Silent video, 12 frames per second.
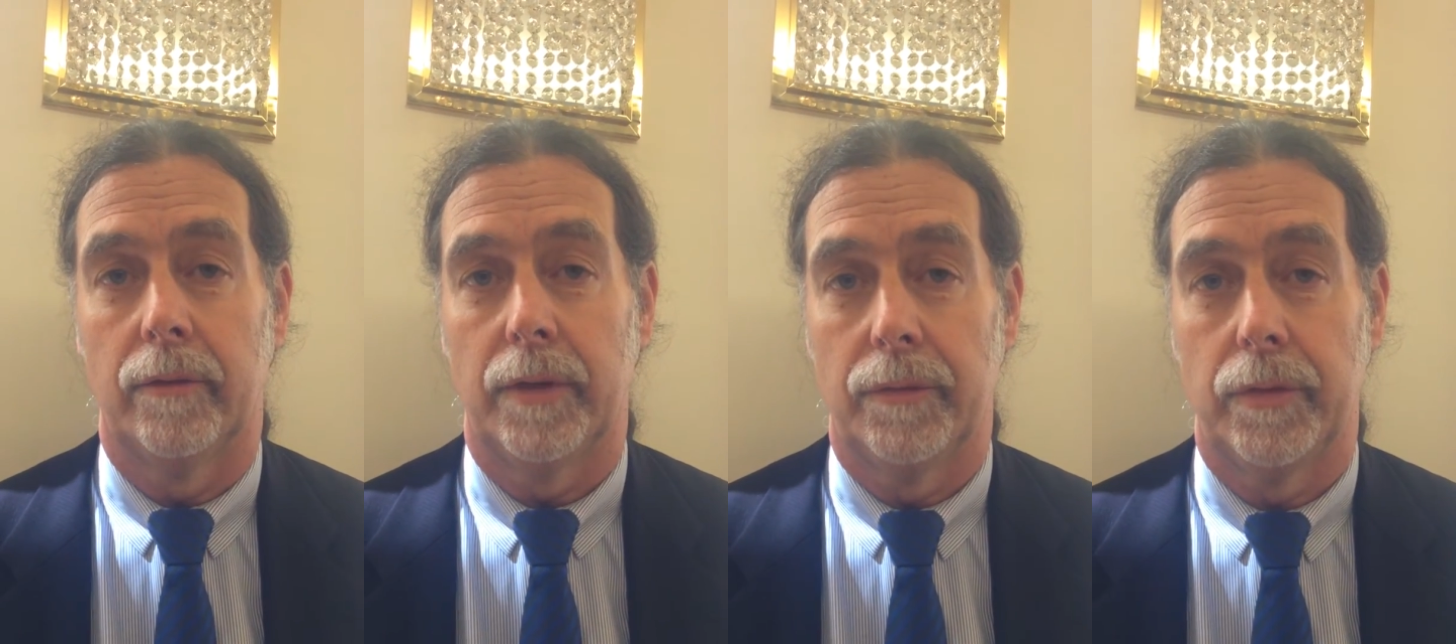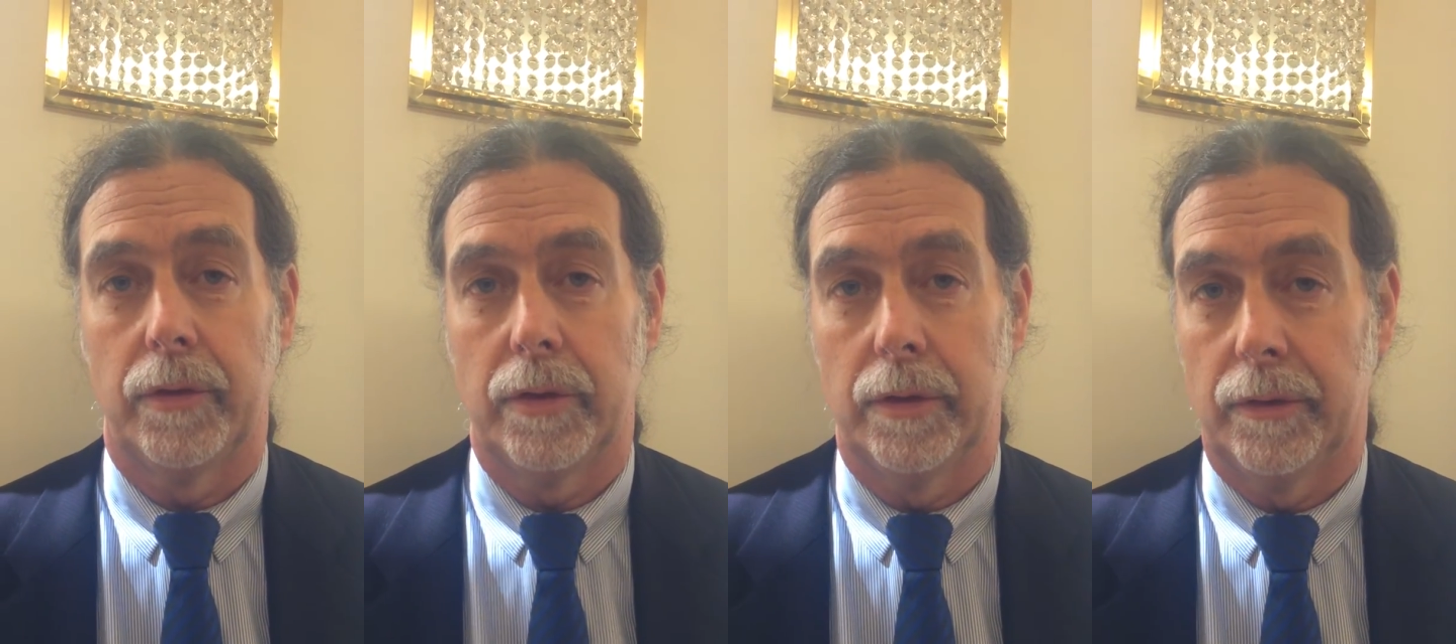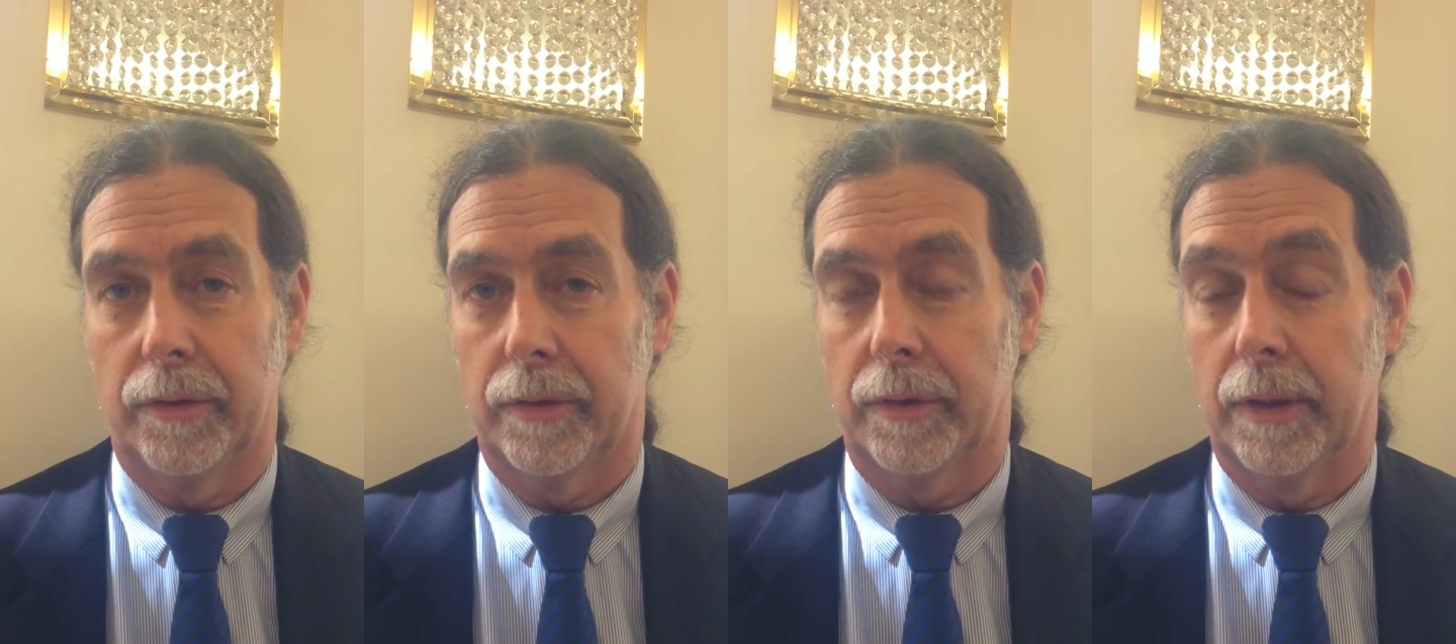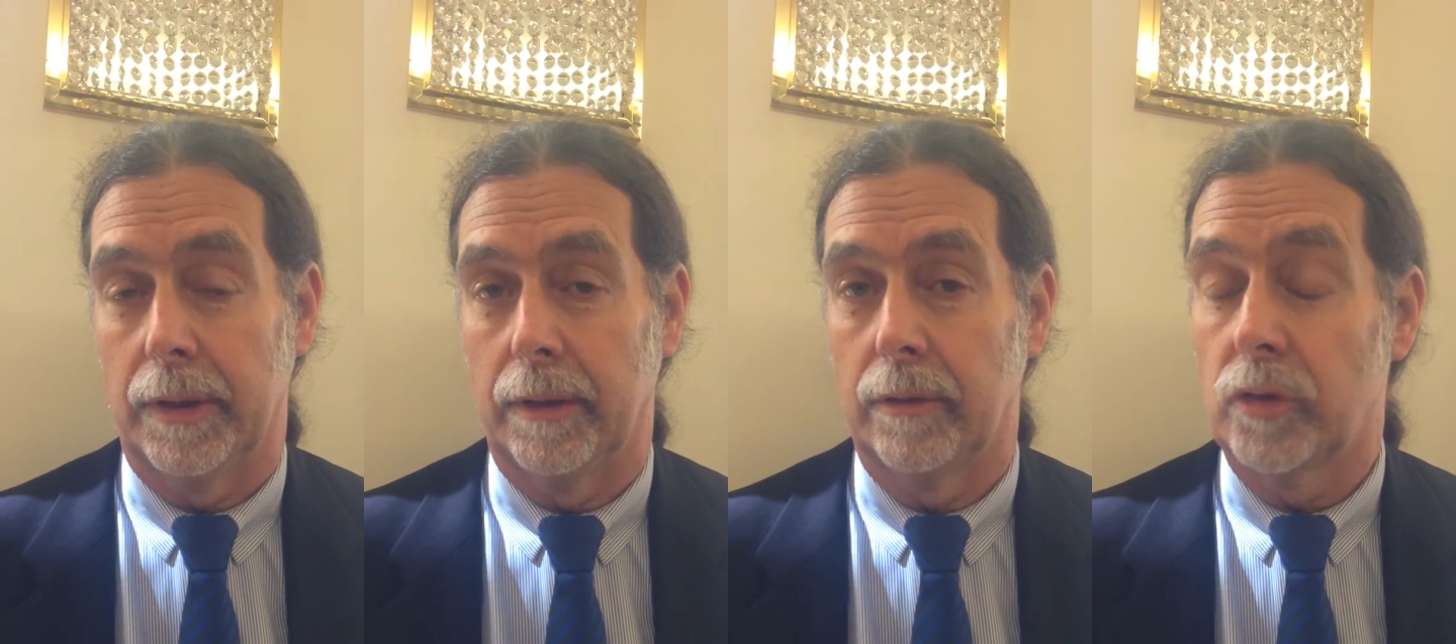refugees
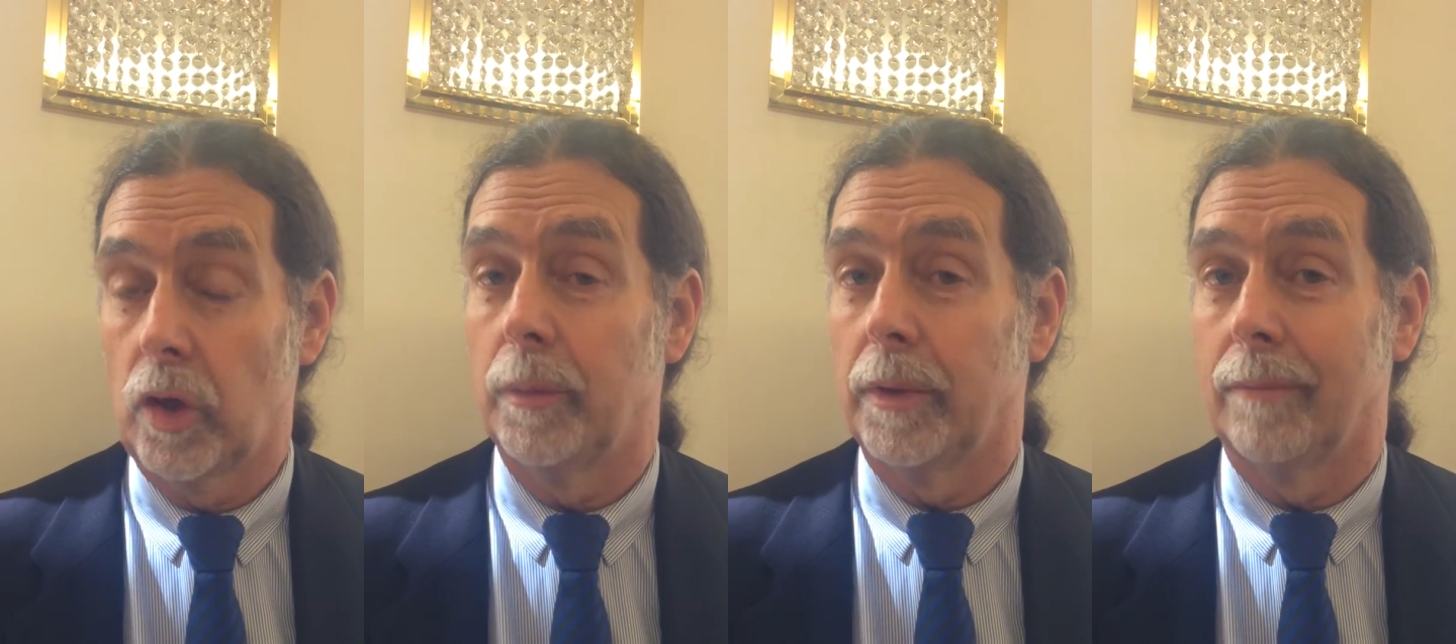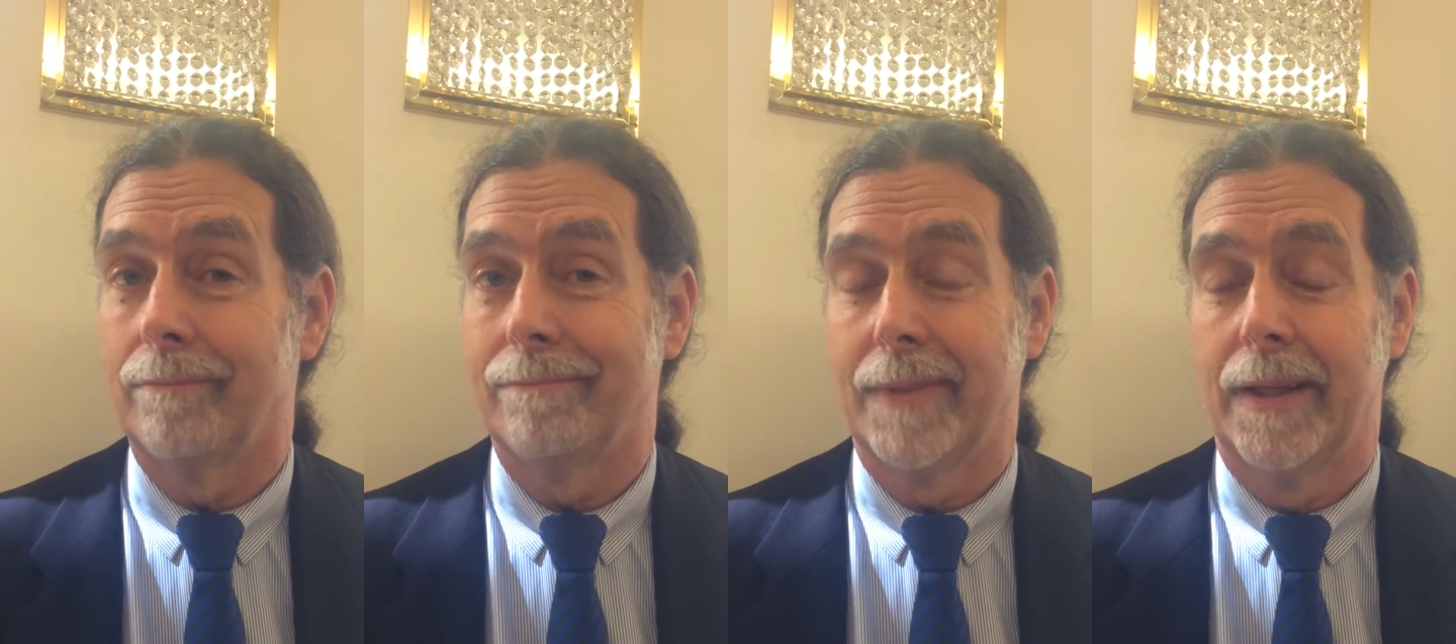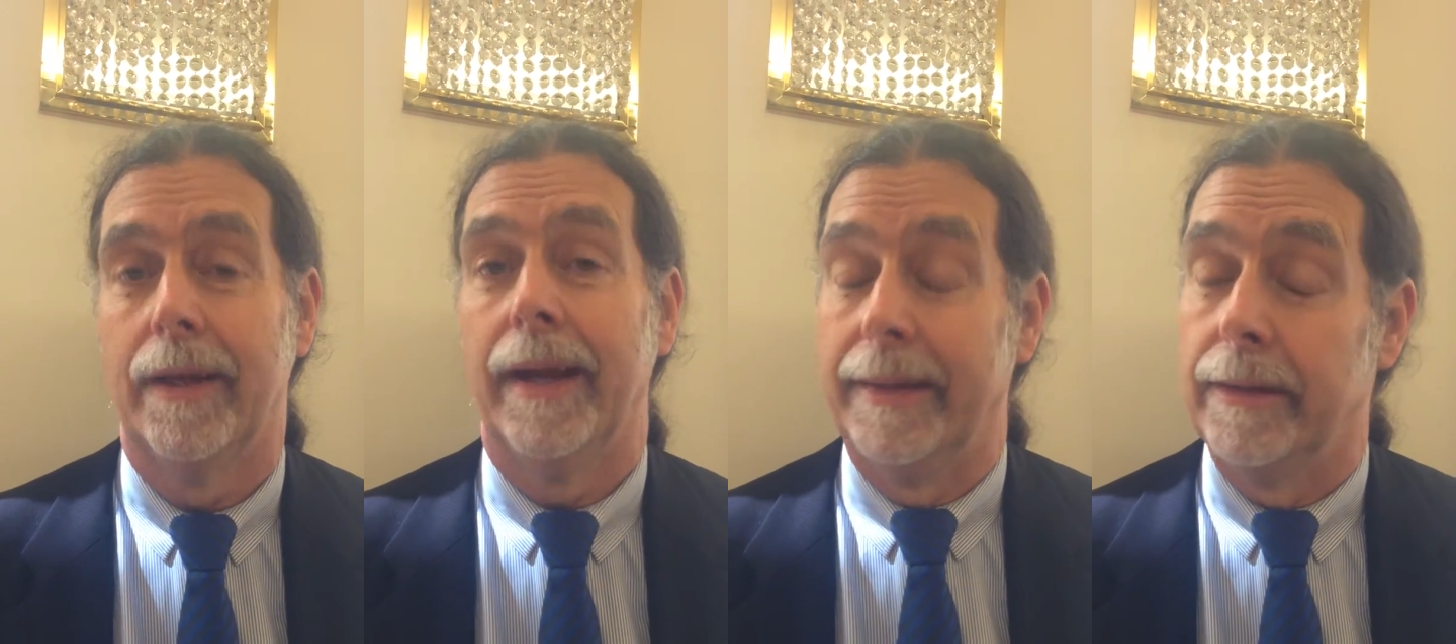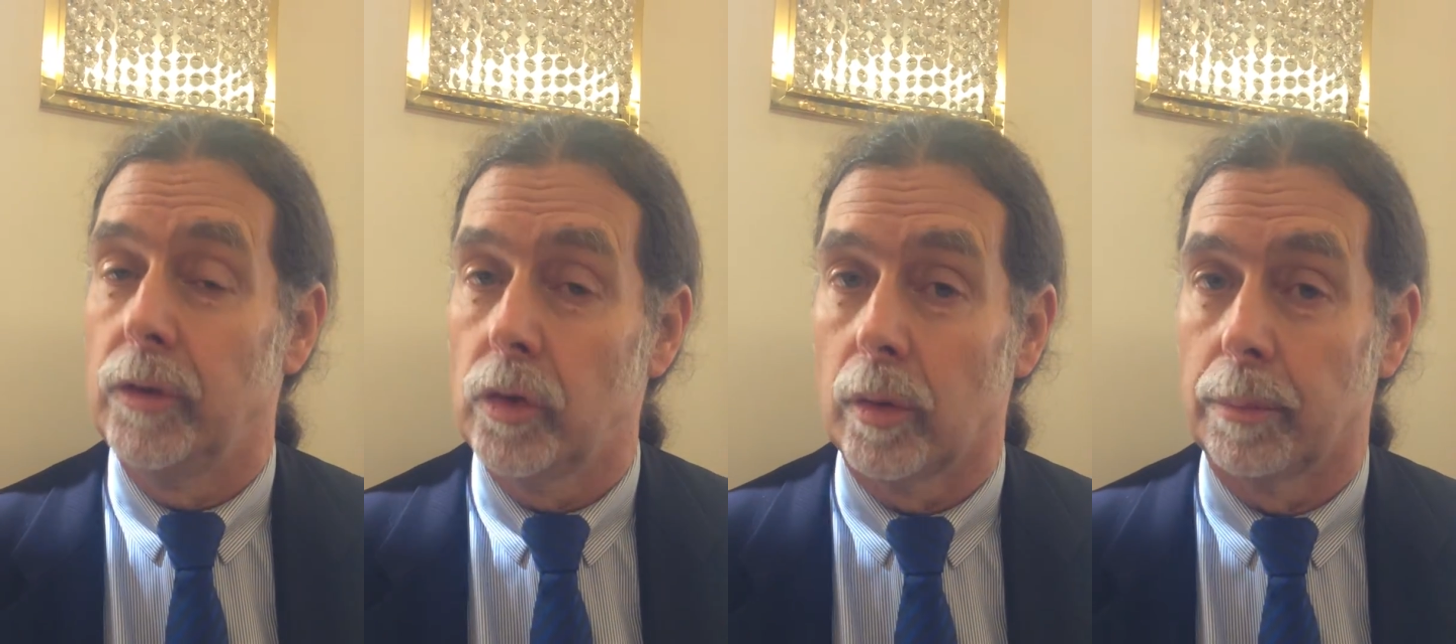in Germany and
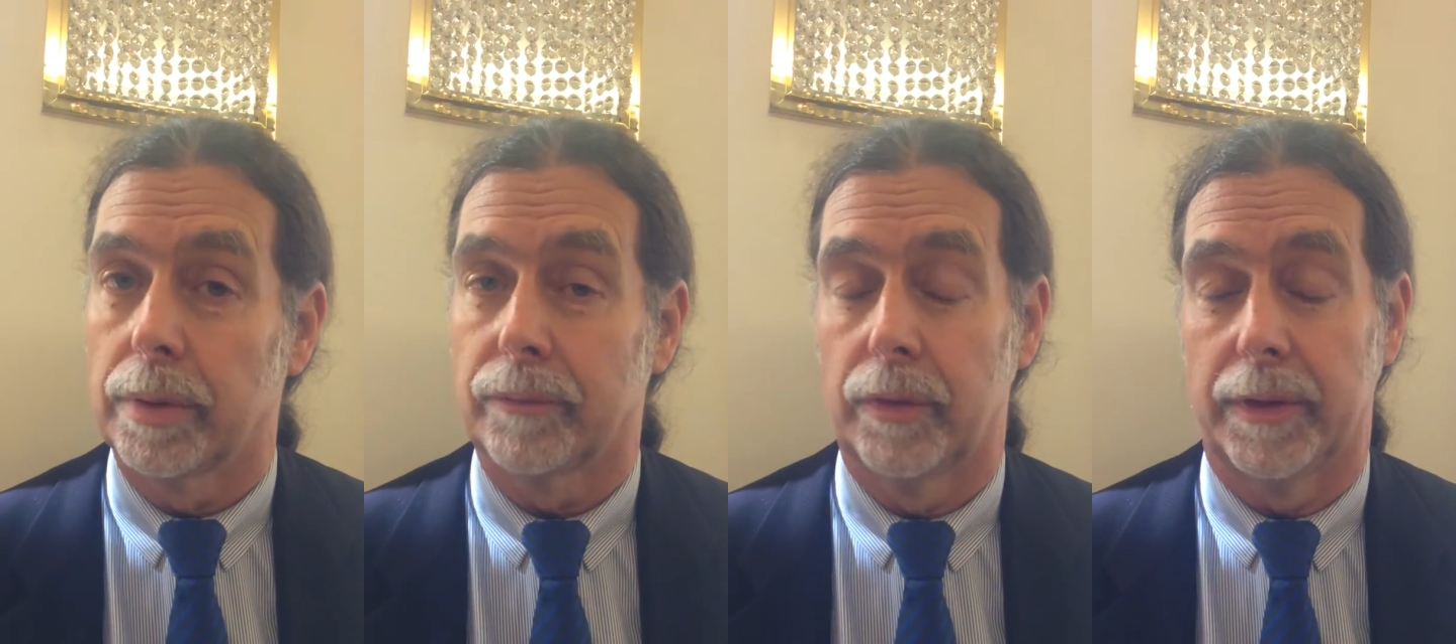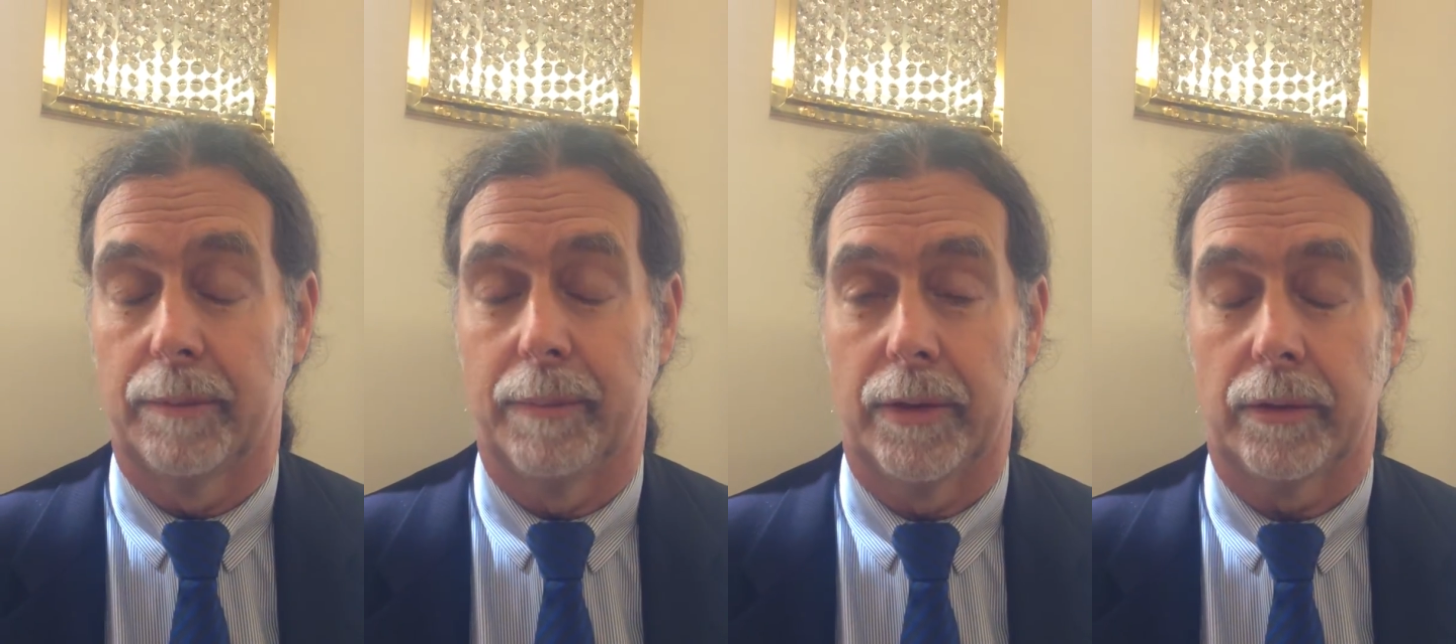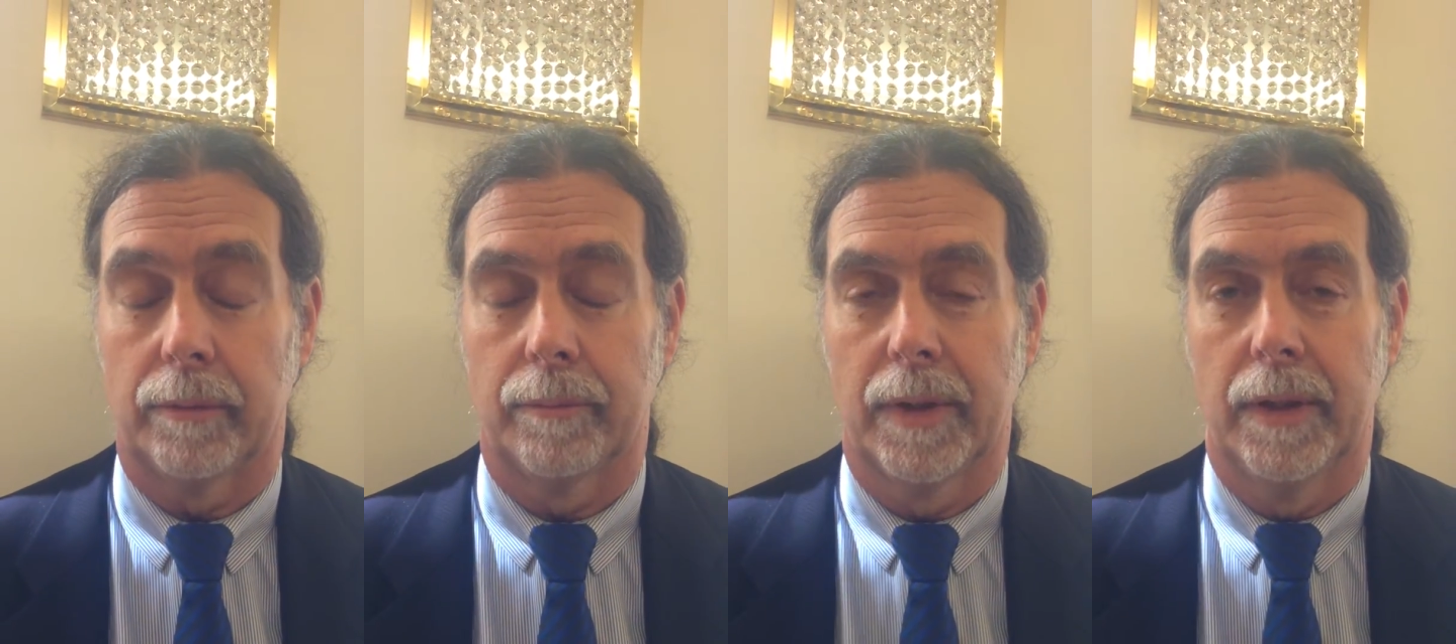in Europe, for that matter.